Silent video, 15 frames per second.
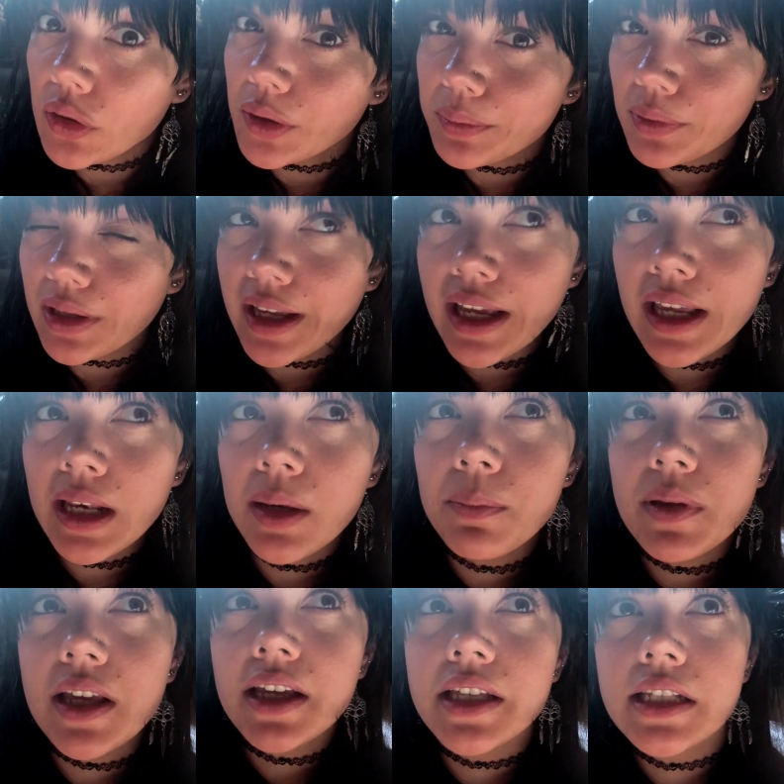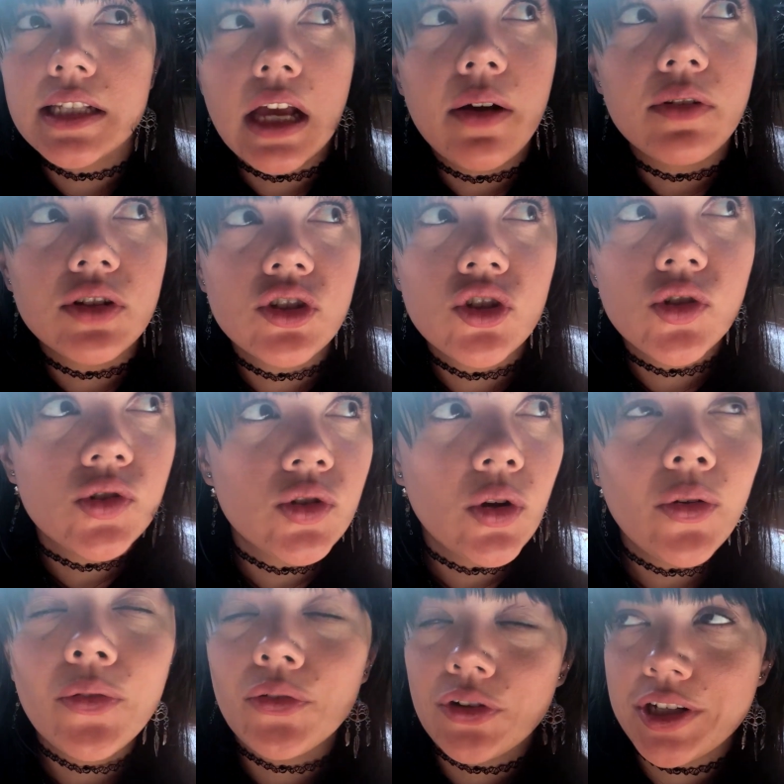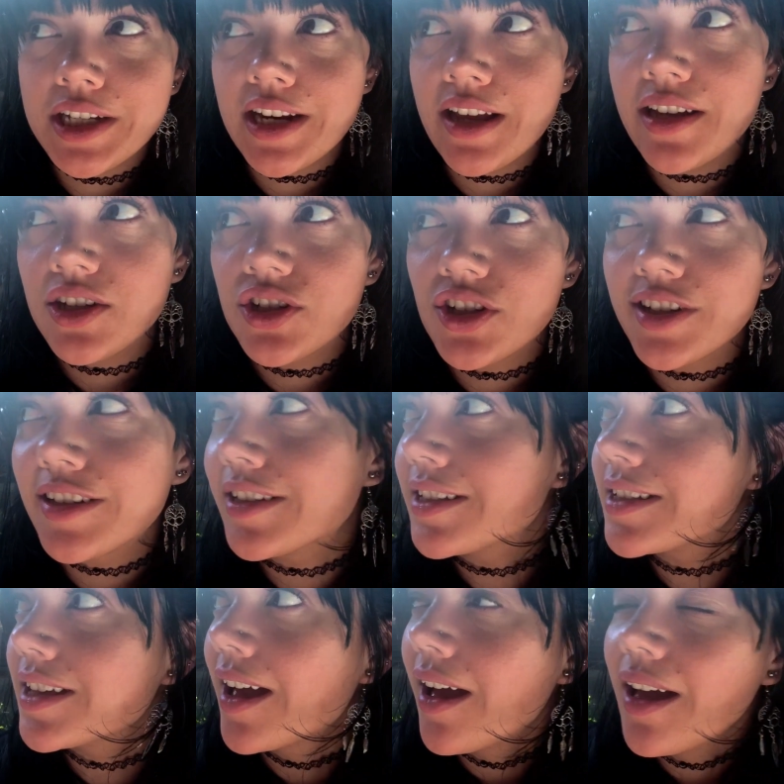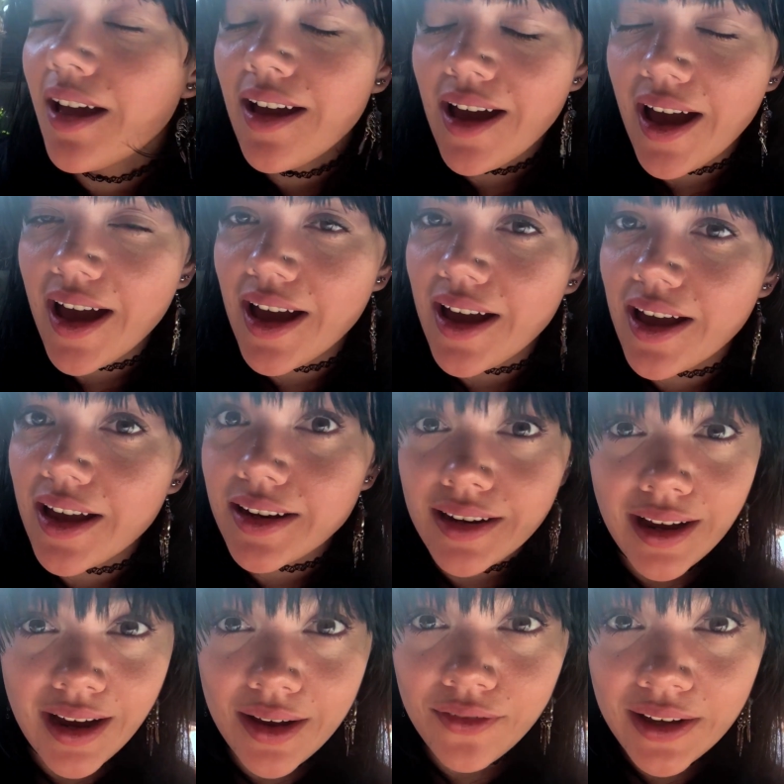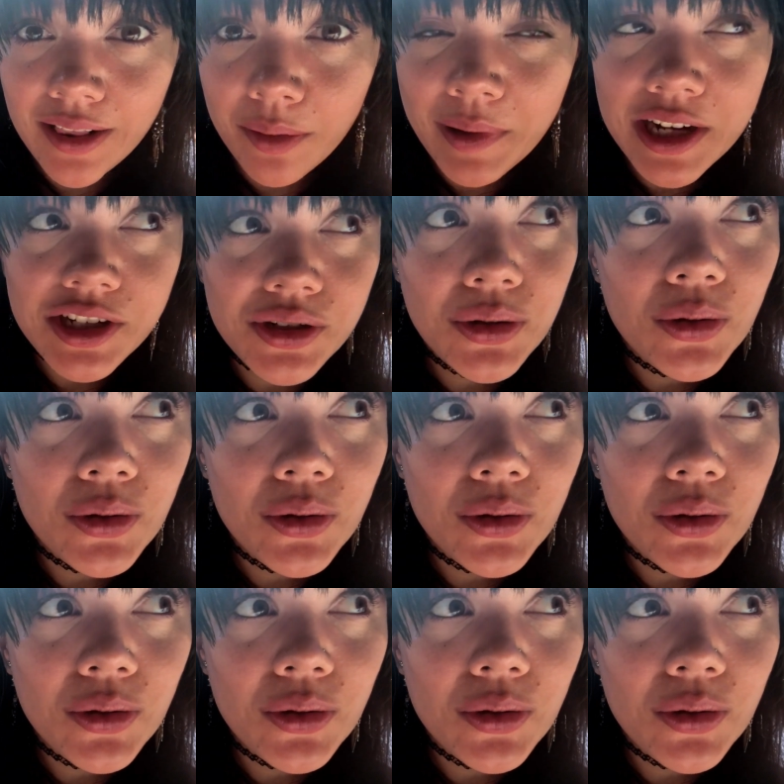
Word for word: on the plane because I was so freaking anxious and I finally made it to